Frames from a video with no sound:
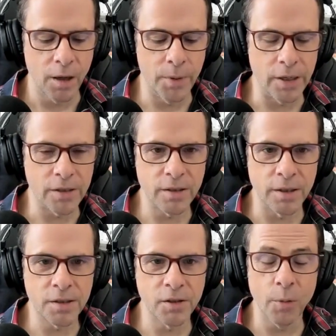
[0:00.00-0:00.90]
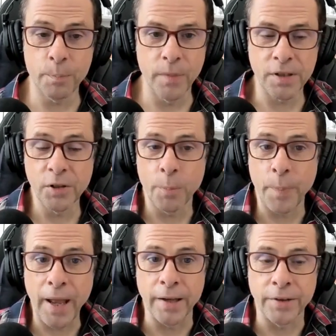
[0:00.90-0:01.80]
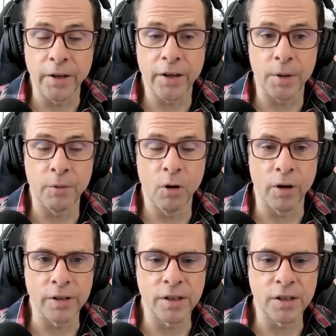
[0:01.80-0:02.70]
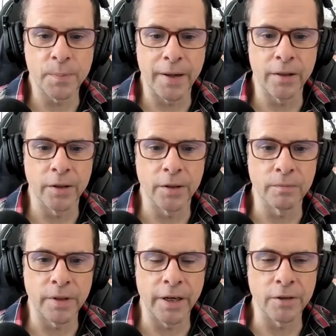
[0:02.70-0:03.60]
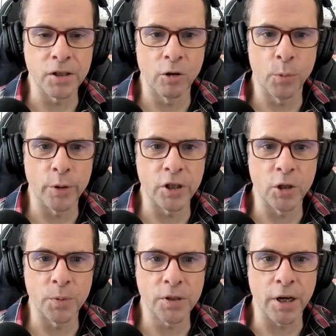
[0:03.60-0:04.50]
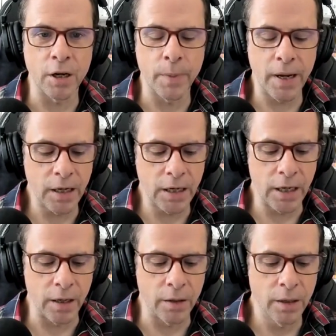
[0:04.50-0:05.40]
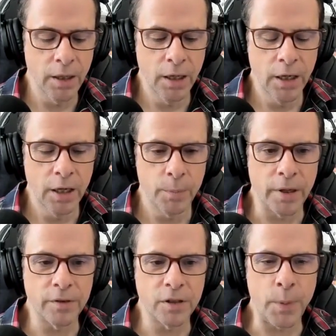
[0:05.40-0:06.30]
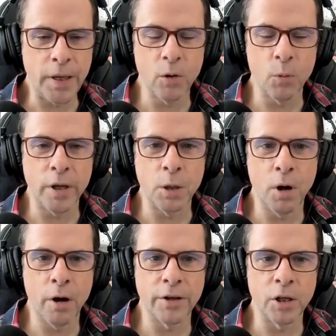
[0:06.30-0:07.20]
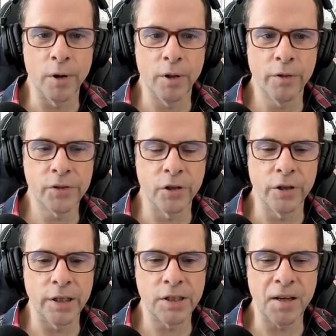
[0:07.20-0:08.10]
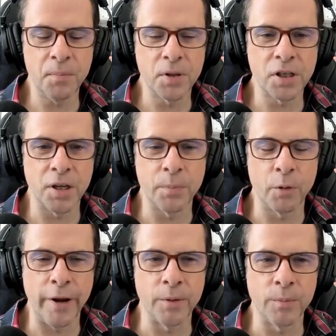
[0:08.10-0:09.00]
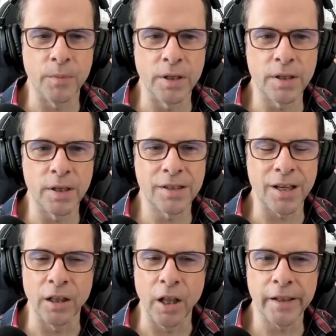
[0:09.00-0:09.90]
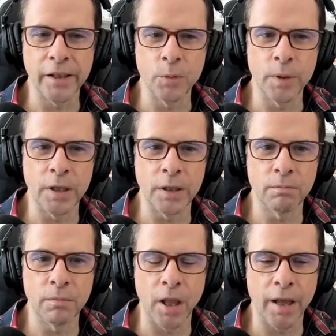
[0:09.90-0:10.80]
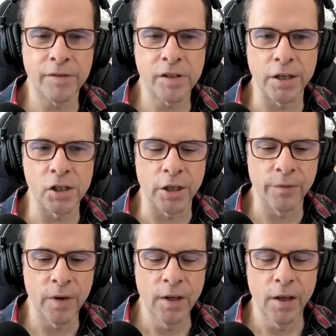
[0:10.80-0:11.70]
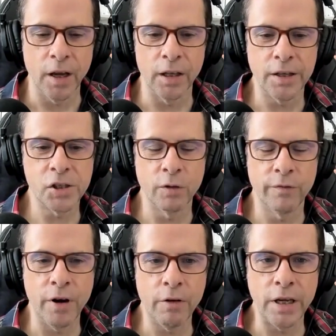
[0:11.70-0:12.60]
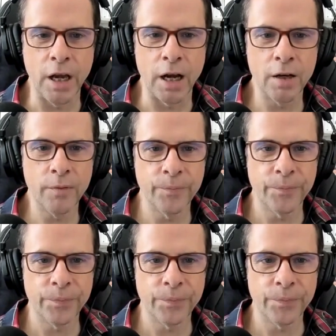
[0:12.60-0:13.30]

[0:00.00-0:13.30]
I mean, it's not bad. Don't get me wrong. It's better than 0.2% in a bank account. But depending on where you are in your wealth journey, 10% per annum it's unlikely to be life-changing unless you're very young